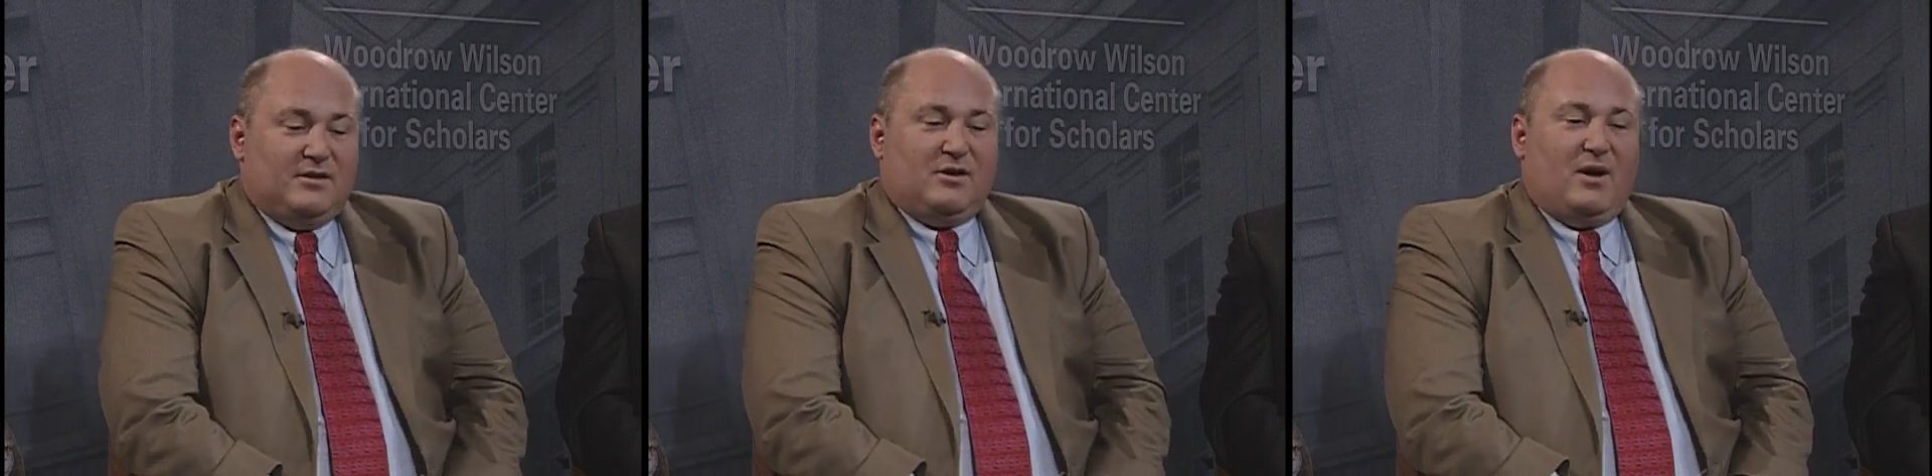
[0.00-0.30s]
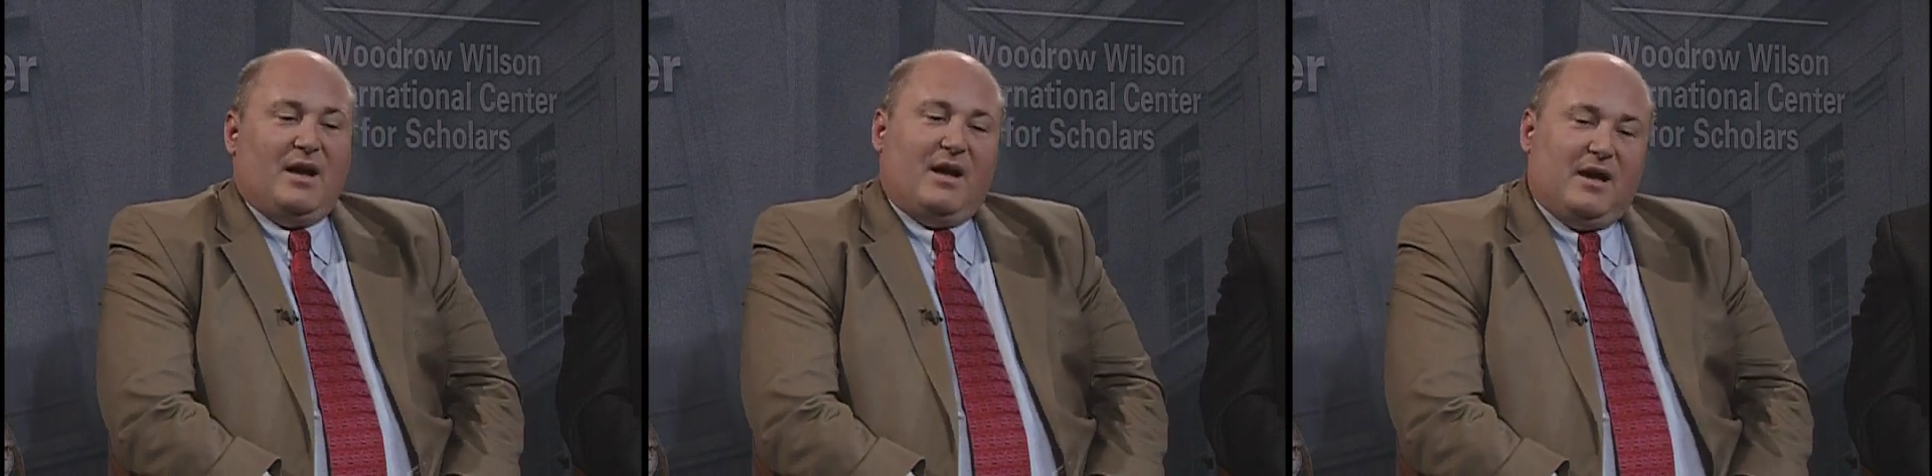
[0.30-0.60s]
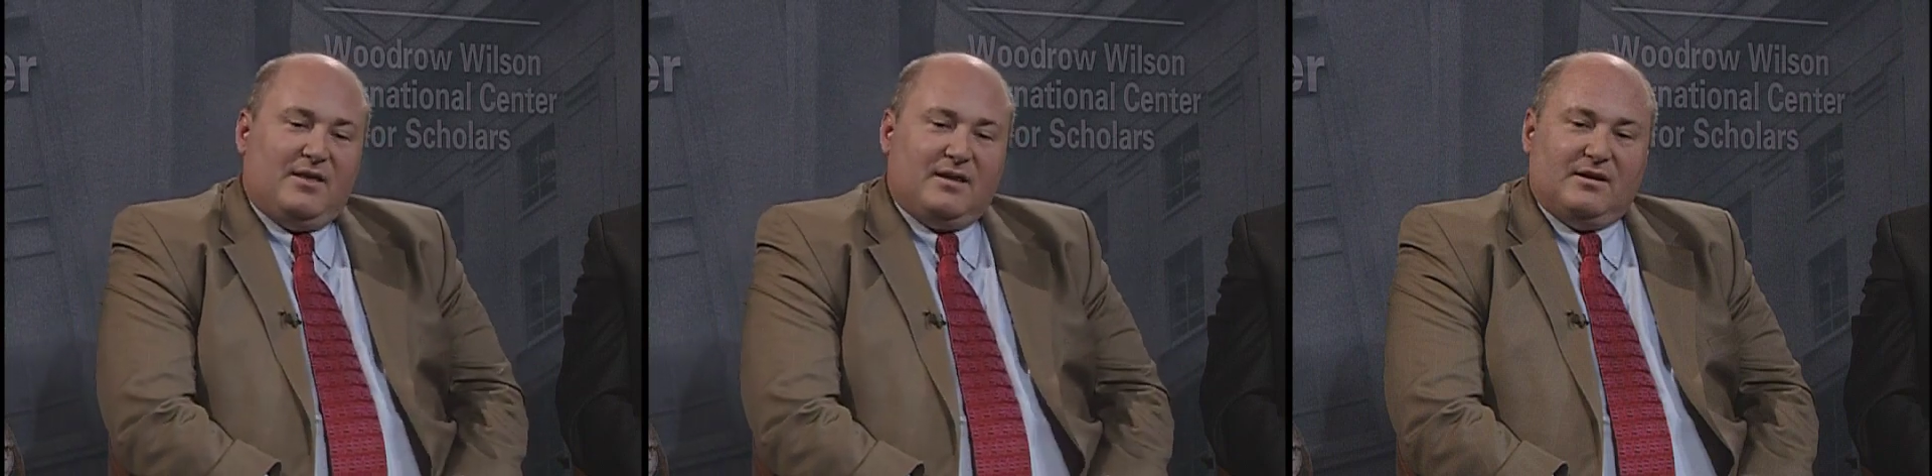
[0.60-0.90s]
So
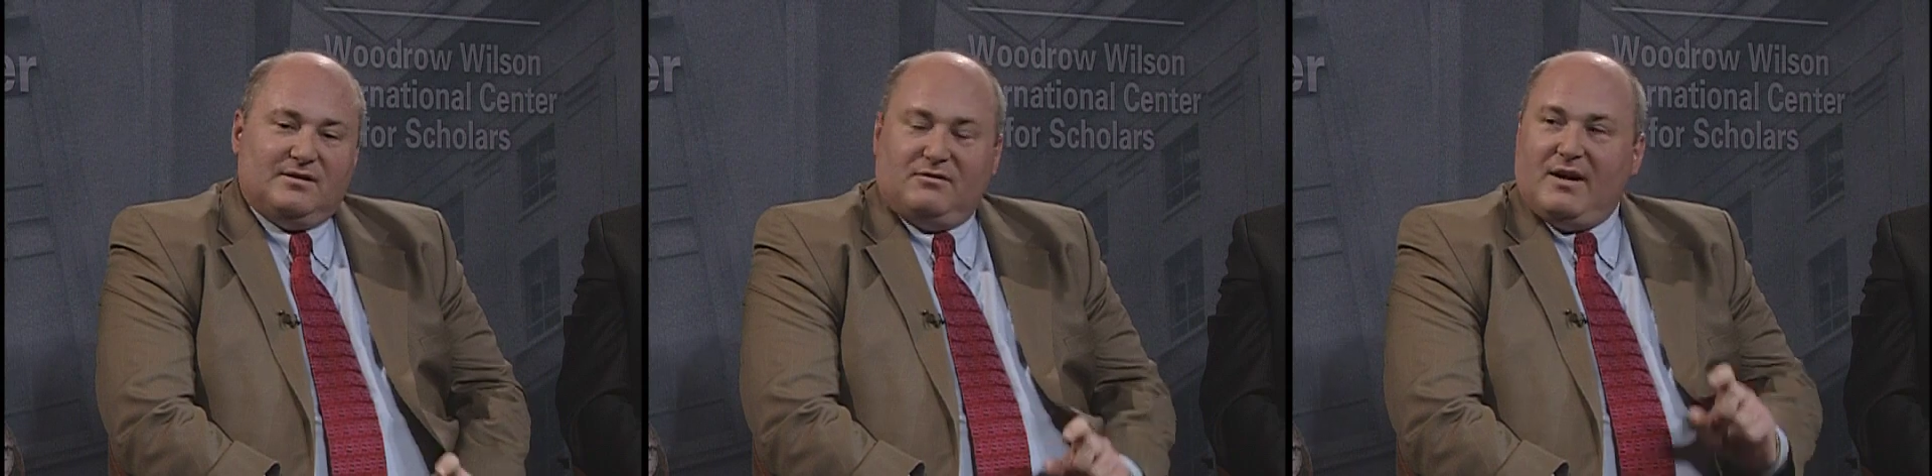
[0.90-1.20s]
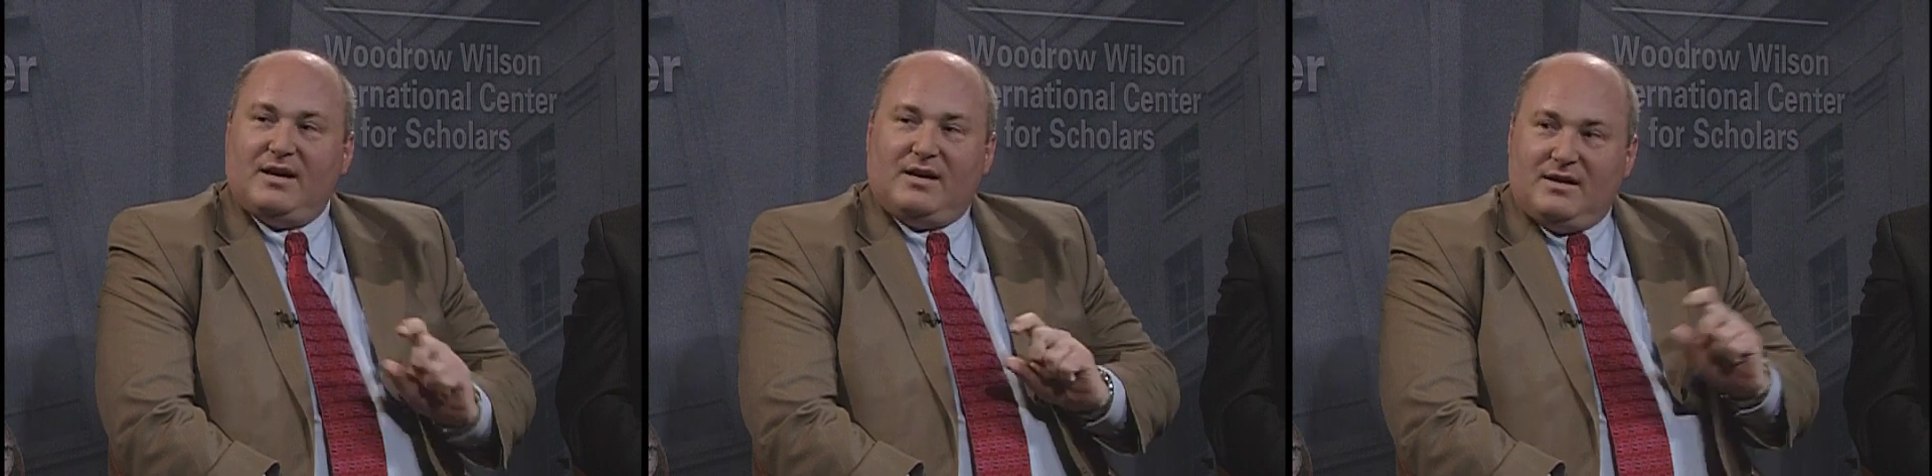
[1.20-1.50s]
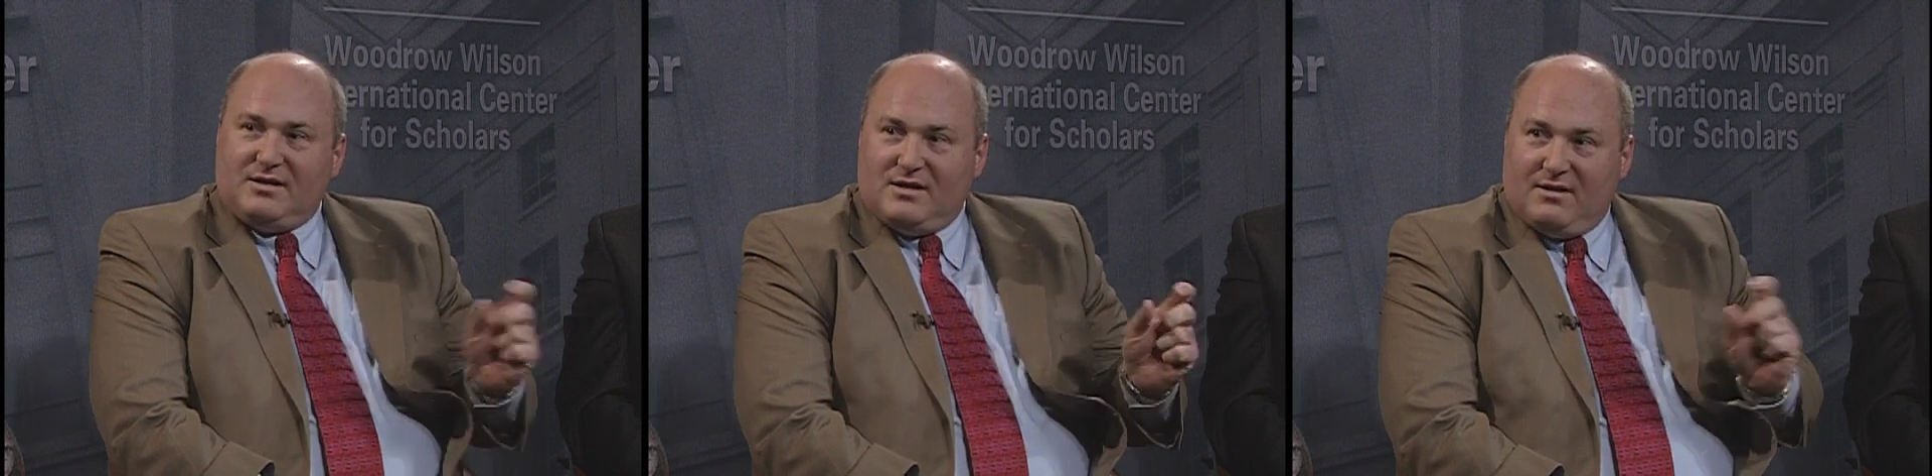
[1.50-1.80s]
I think there's a
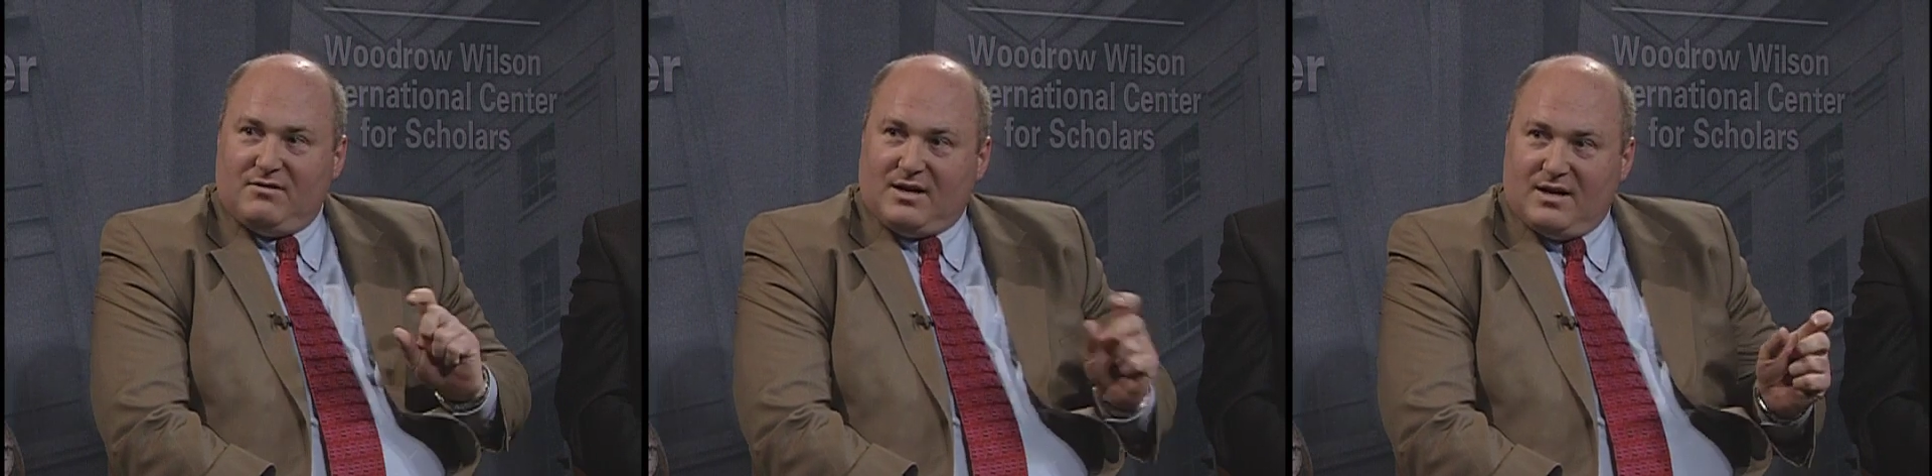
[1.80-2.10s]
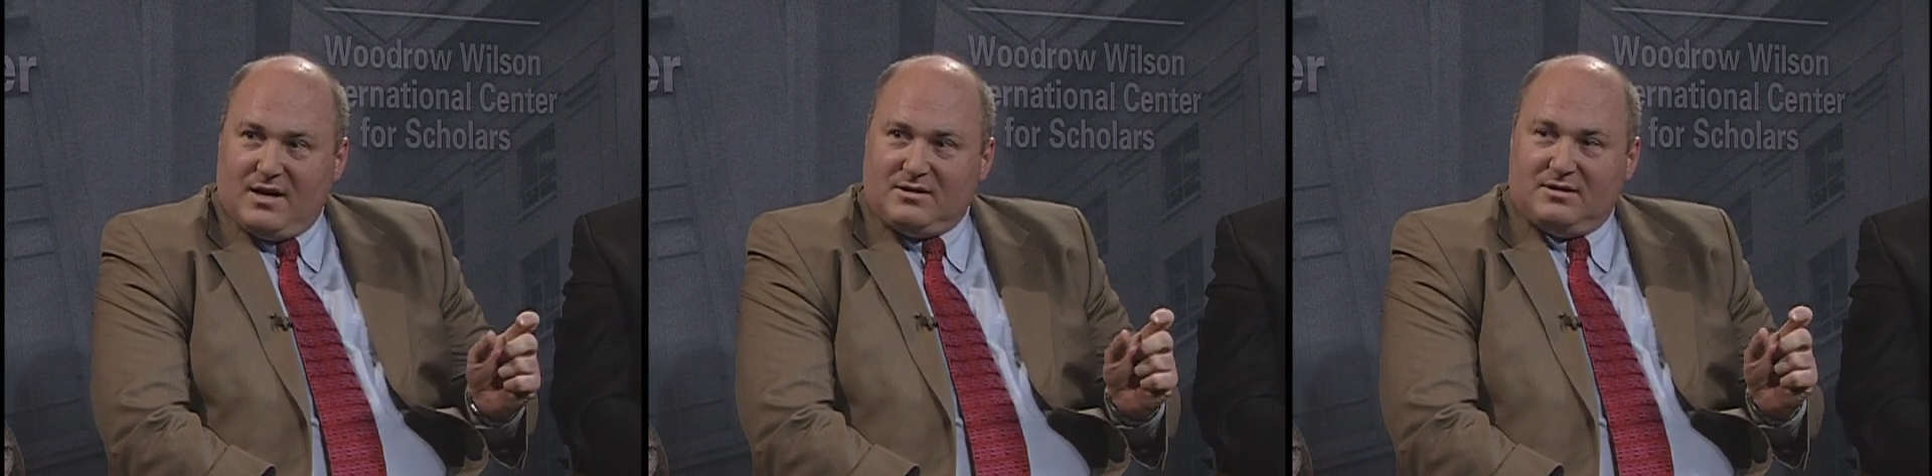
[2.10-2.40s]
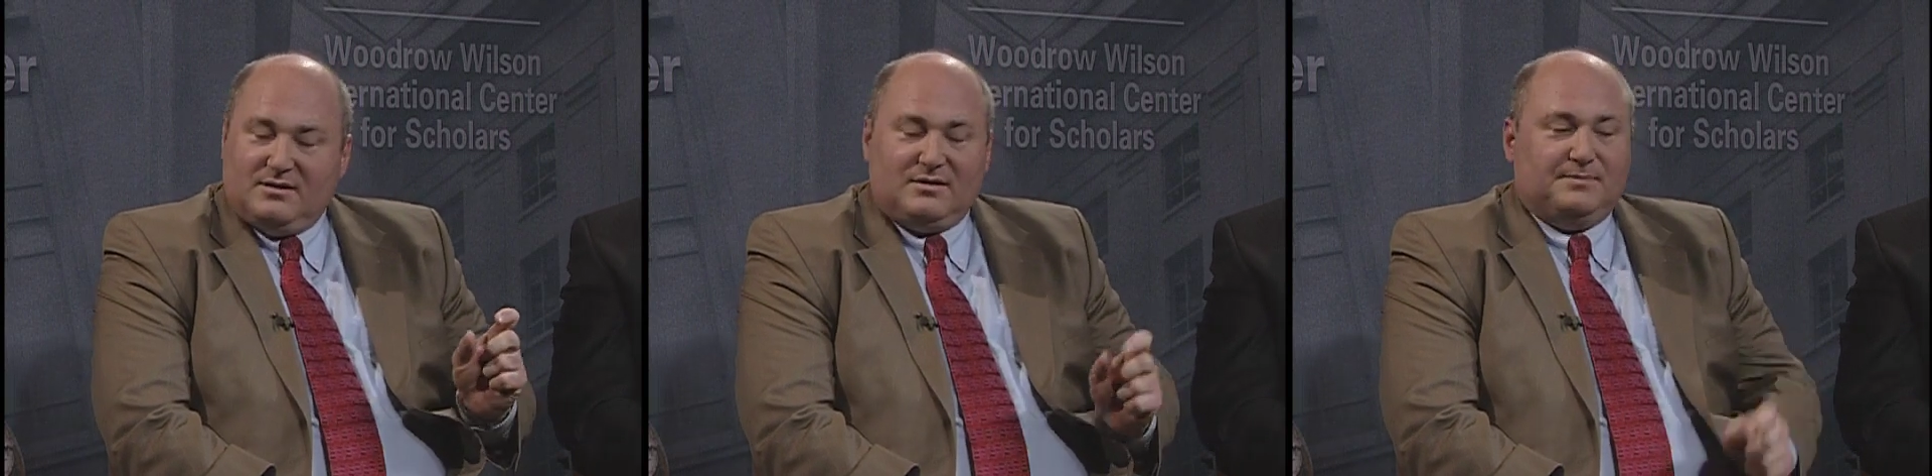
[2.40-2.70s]
recognition of the
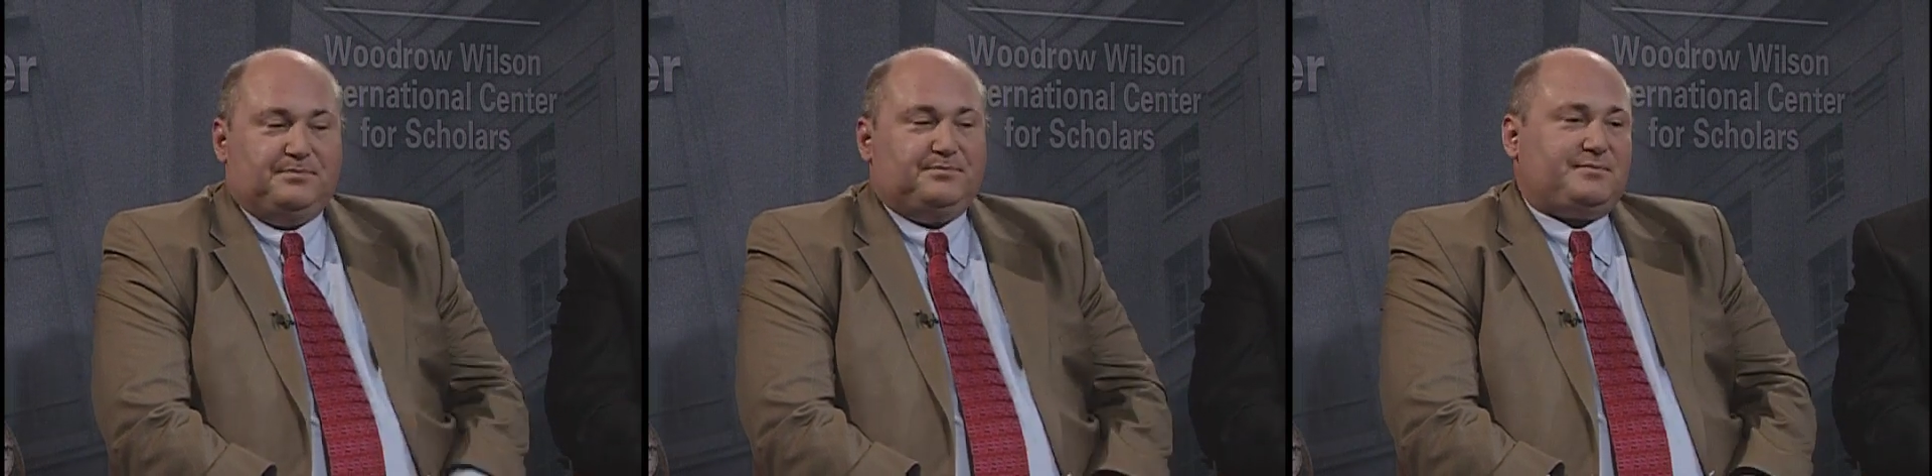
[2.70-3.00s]
connections,